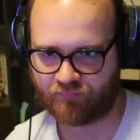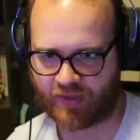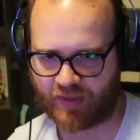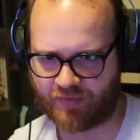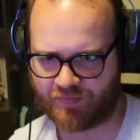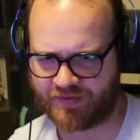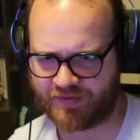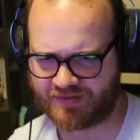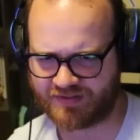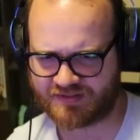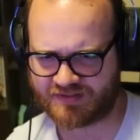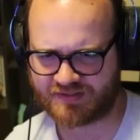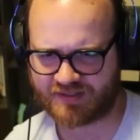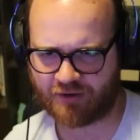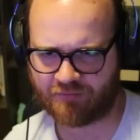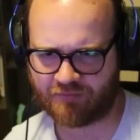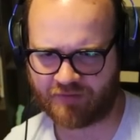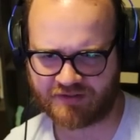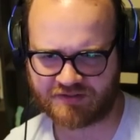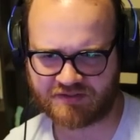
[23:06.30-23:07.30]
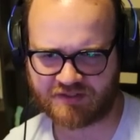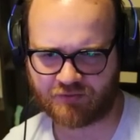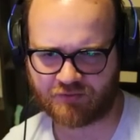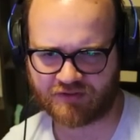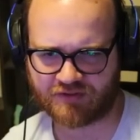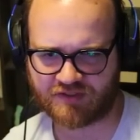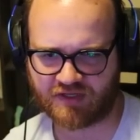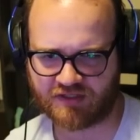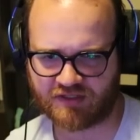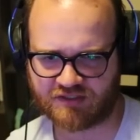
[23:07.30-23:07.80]
I think this, I want to
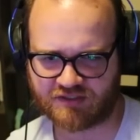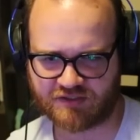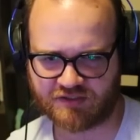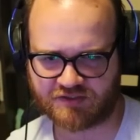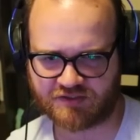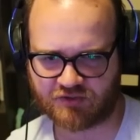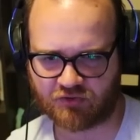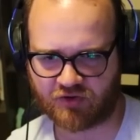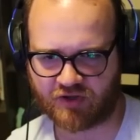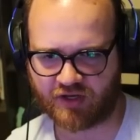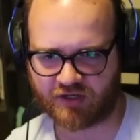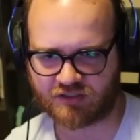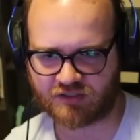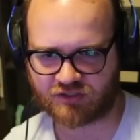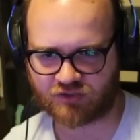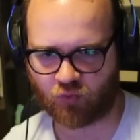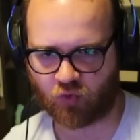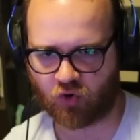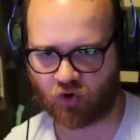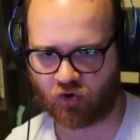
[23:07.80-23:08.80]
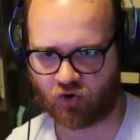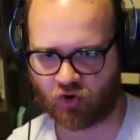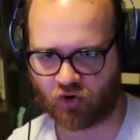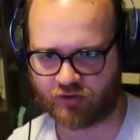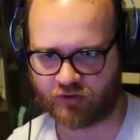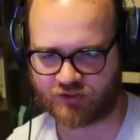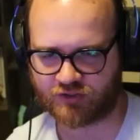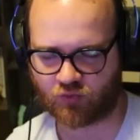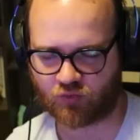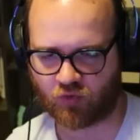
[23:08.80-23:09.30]
sequence this. This will kick Squirrel
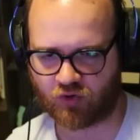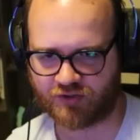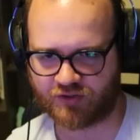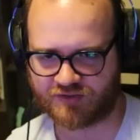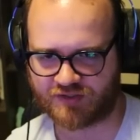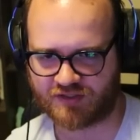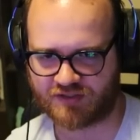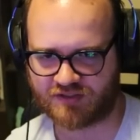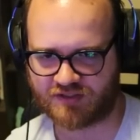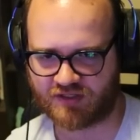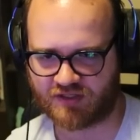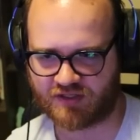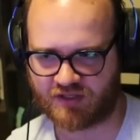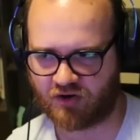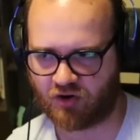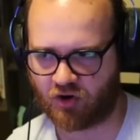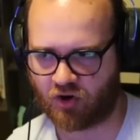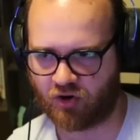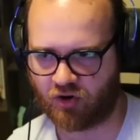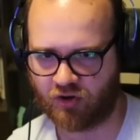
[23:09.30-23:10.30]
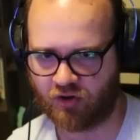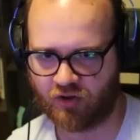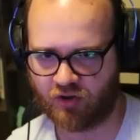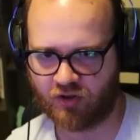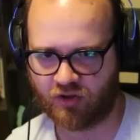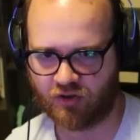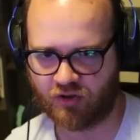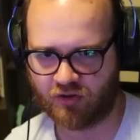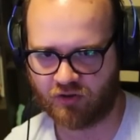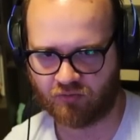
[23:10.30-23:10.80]
Girl squirrels into here,
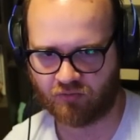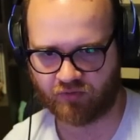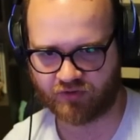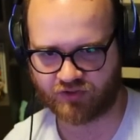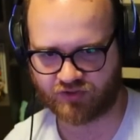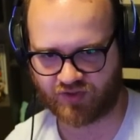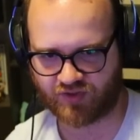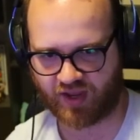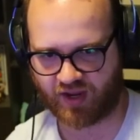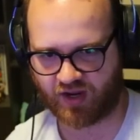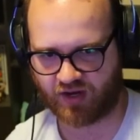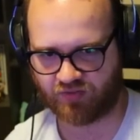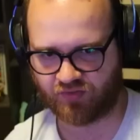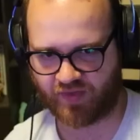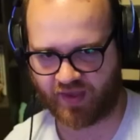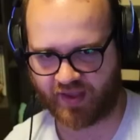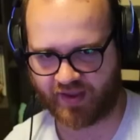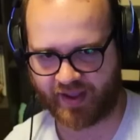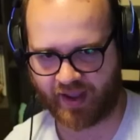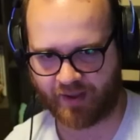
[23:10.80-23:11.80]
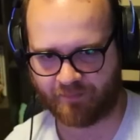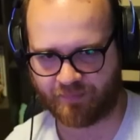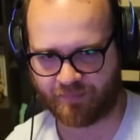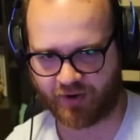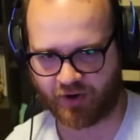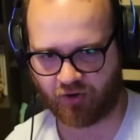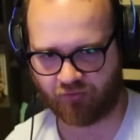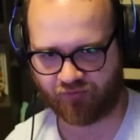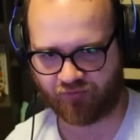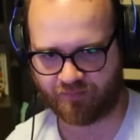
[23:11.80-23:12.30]
which then they get
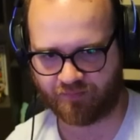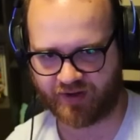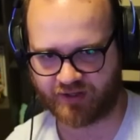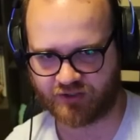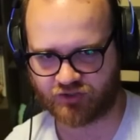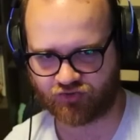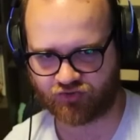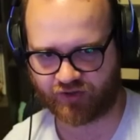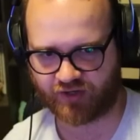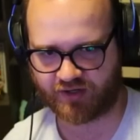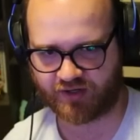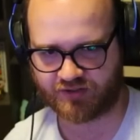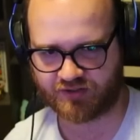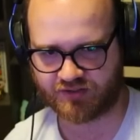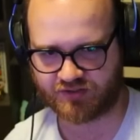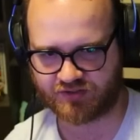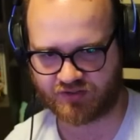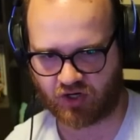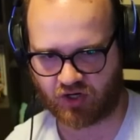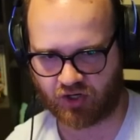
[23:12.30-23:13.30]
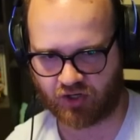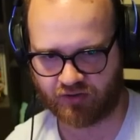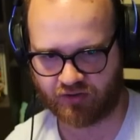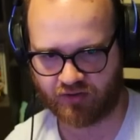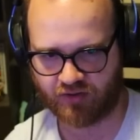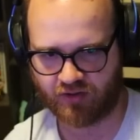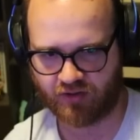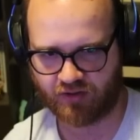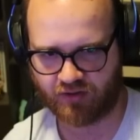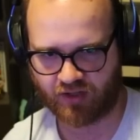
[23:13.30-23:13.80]
bigger from Patriot and Khazar.
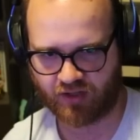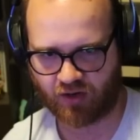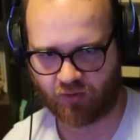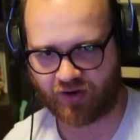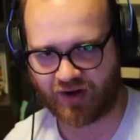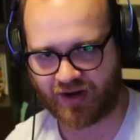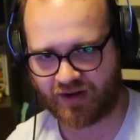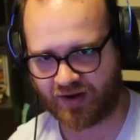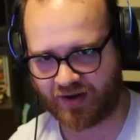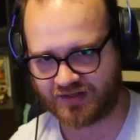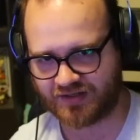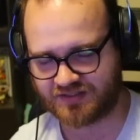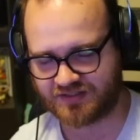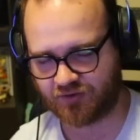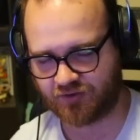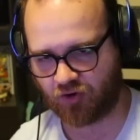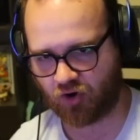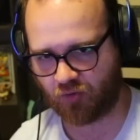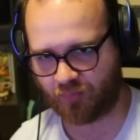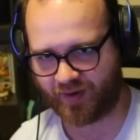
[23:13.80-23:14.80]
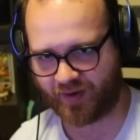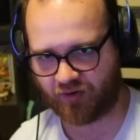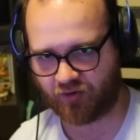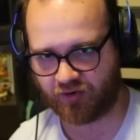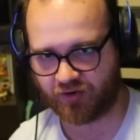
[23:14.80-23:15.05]
We're not on a 0 power